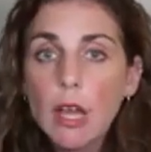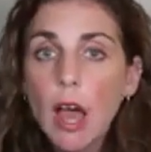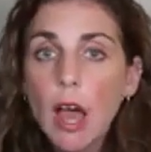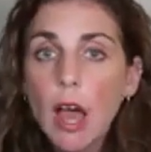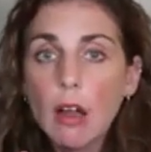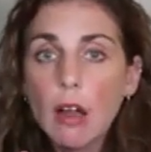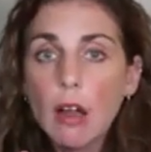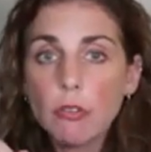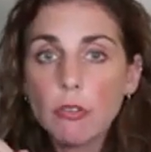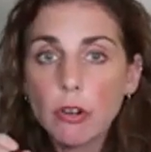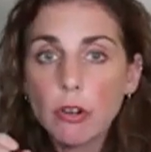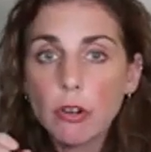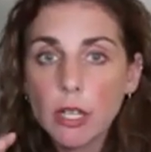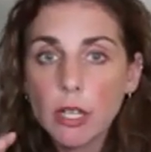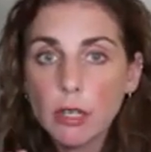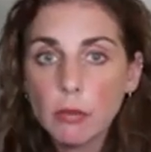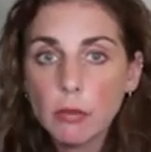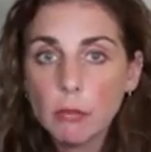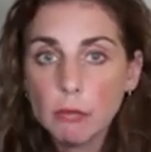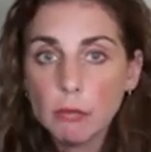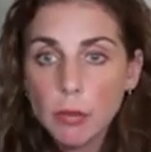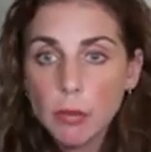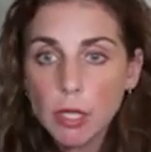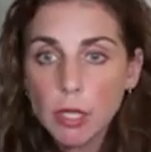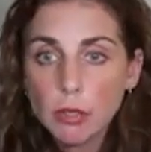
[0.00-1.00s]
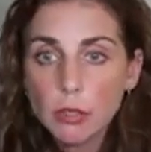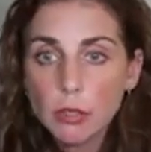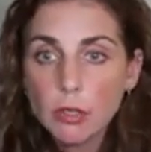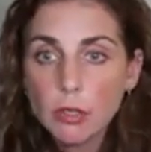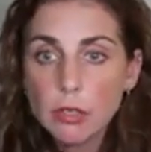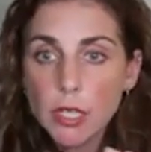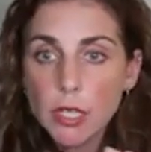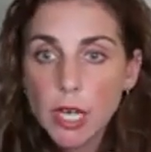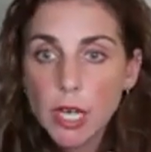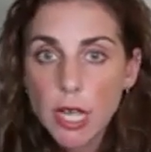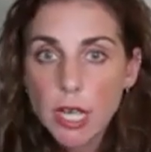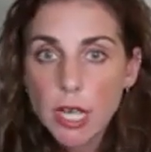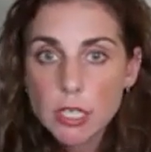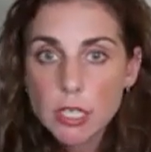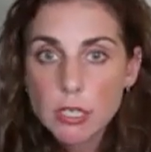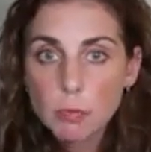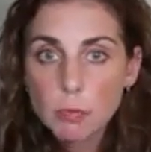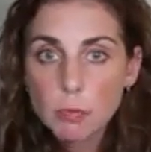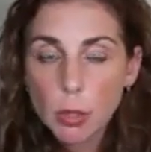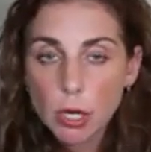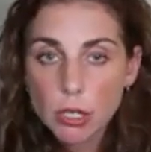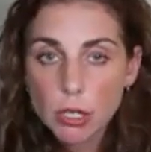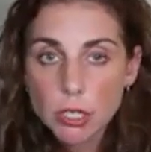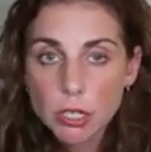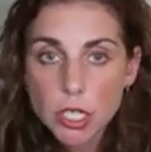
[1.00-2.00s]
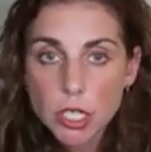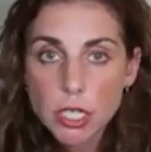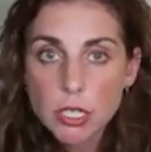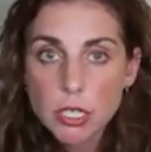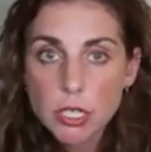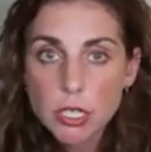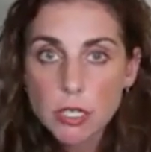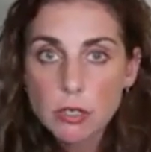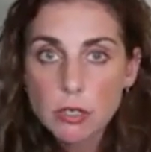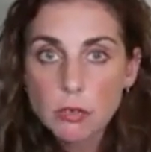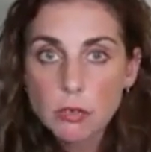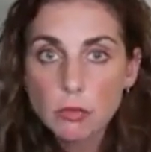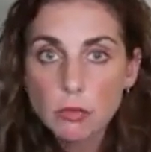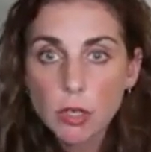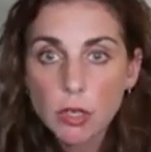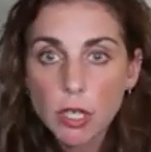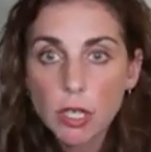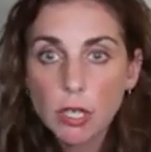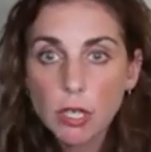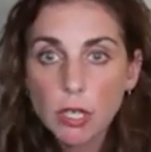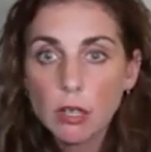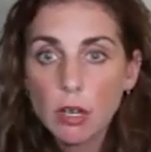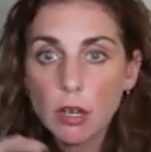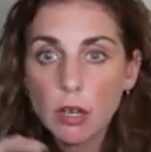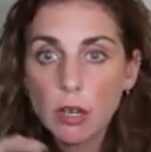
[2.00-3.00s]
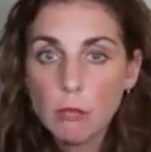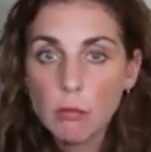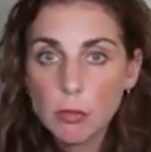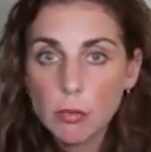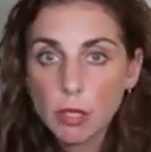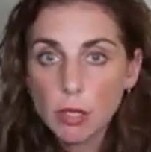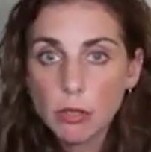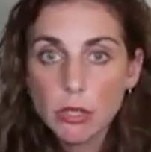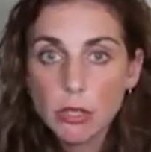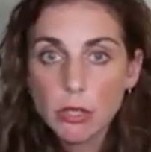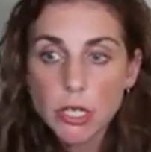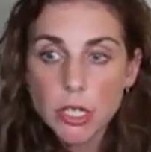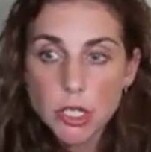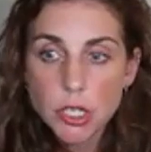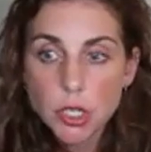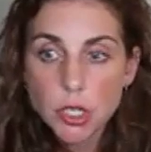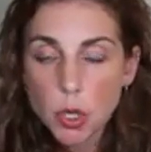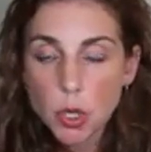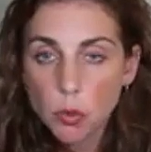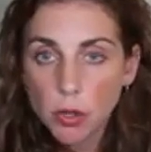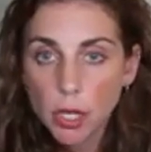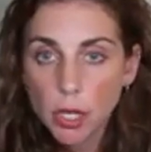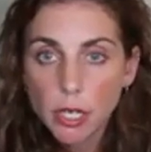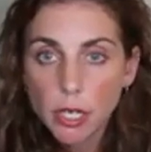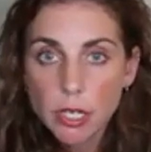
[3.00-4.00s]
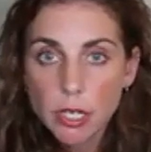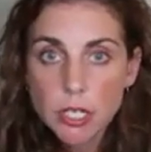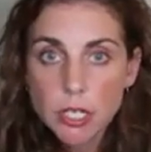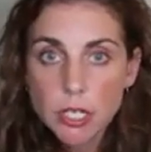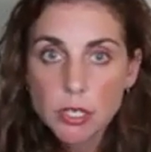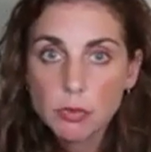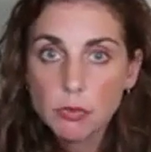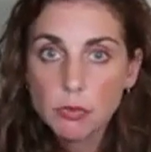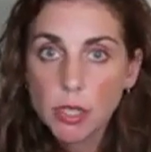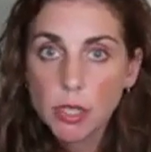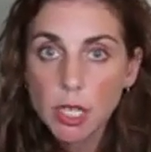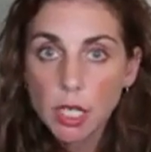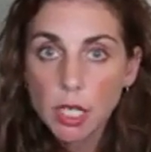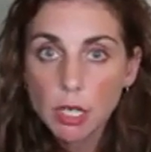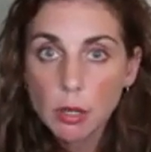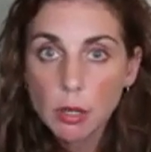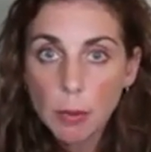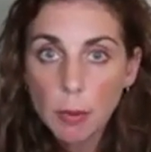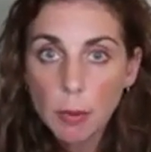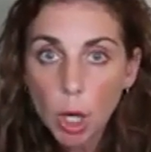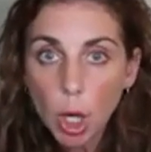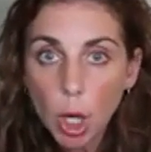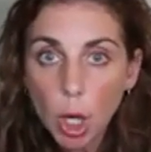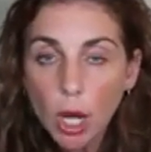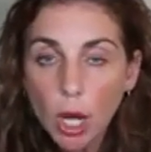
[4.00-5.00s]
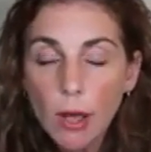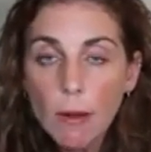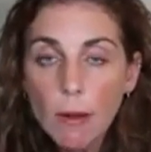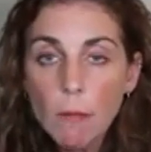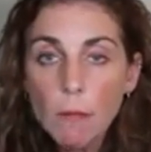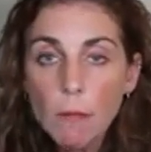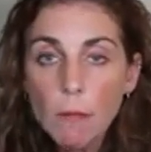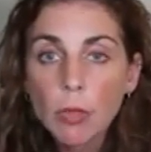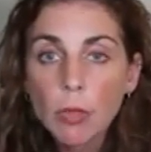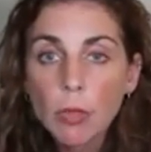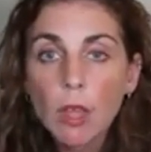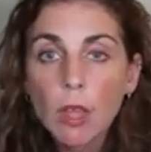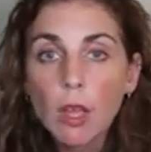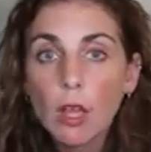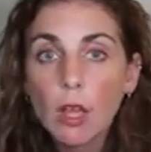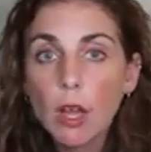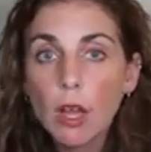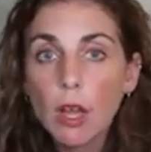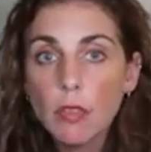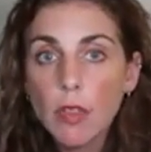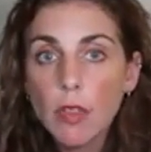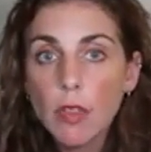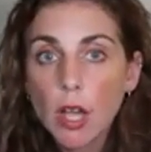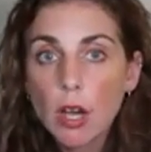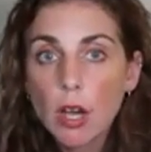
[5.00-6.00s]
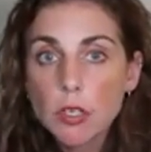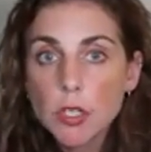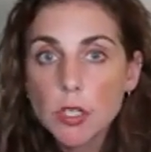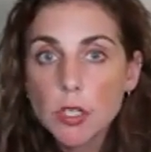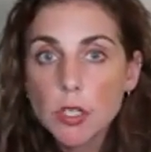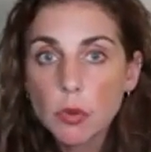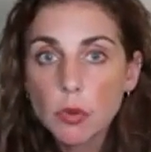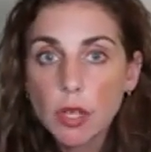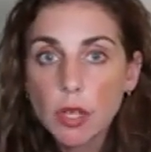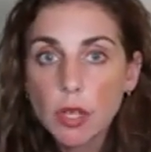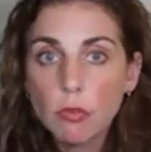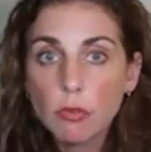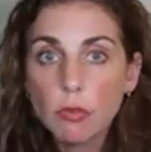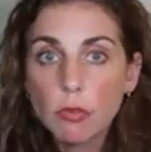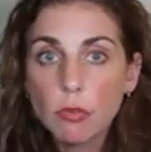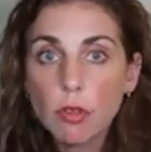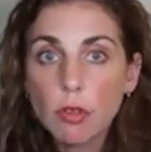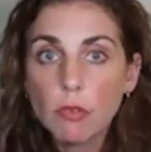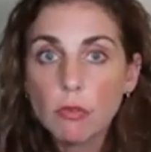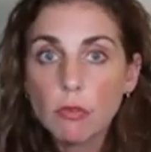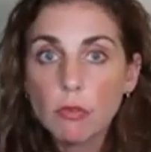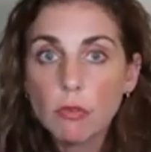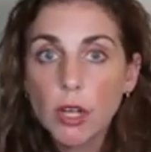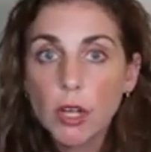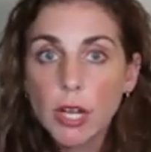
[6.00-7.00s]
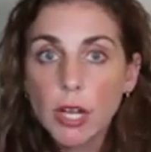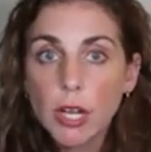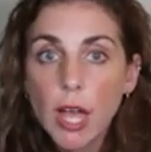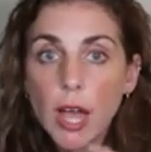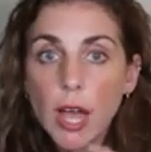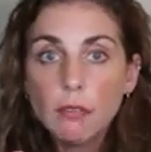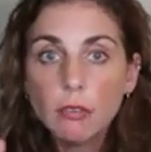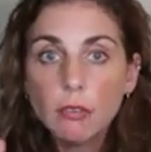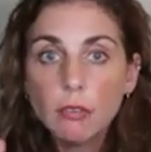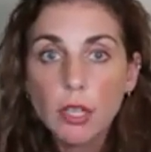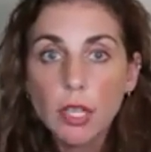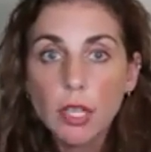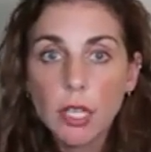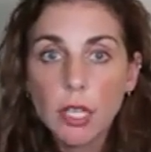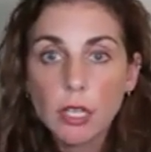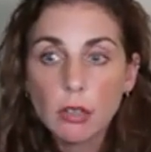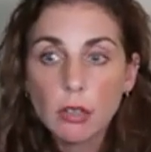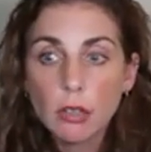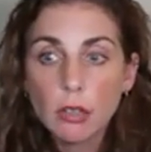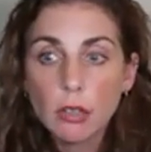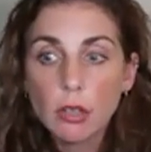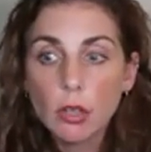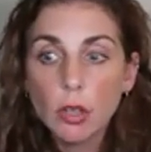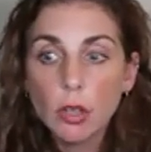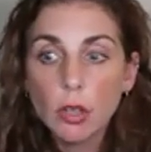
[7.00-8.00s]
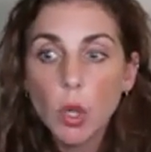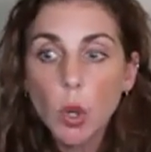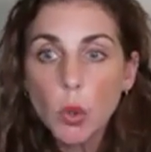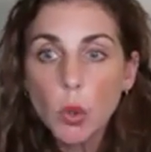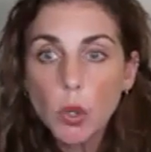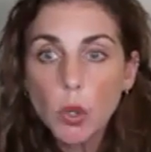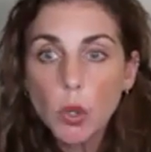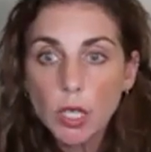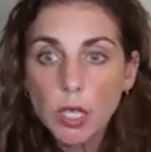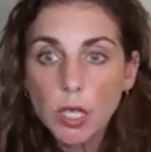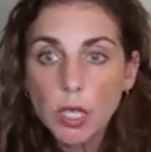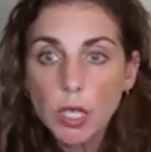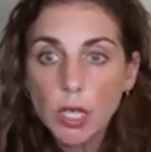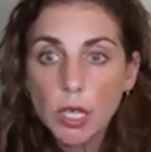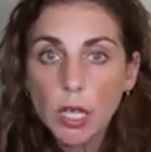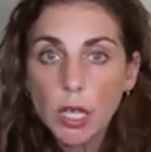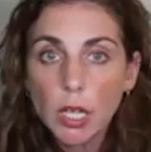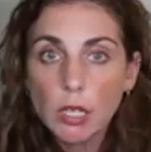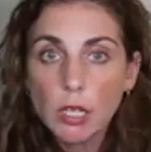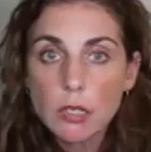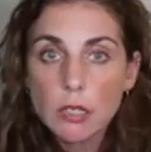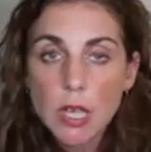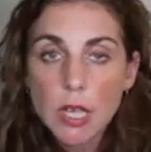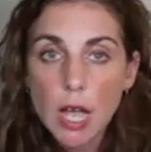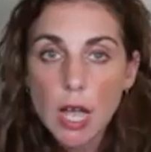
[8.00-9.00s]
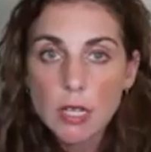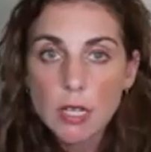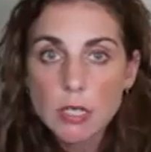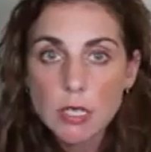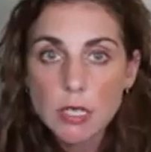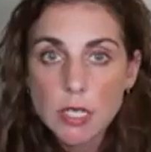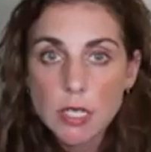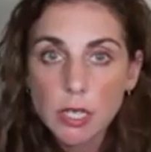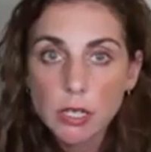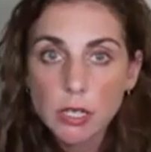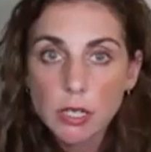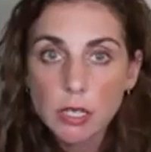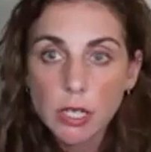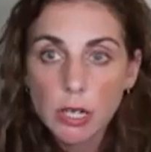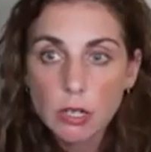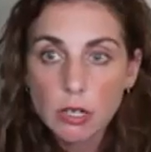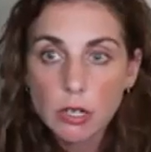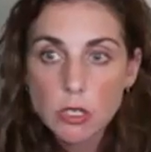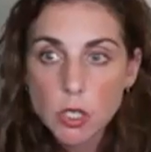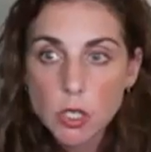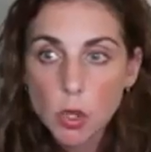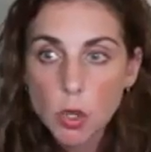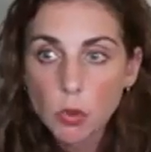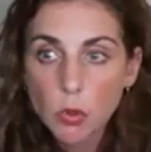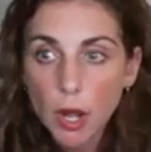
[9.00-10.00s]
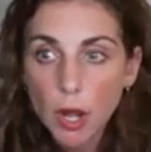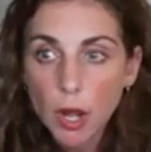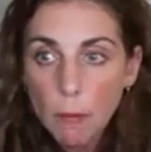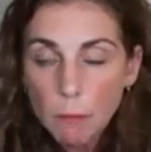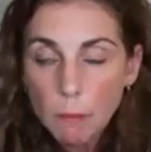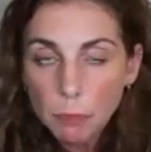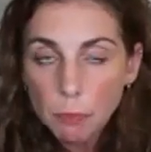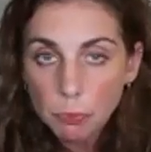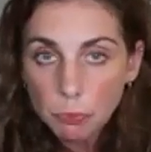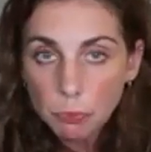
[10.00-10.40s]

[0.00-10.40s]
Every meal that is purchased of Lean, a meal is donated to Feeding America. And they also give very heavily locally in Scottsdale, Arizona.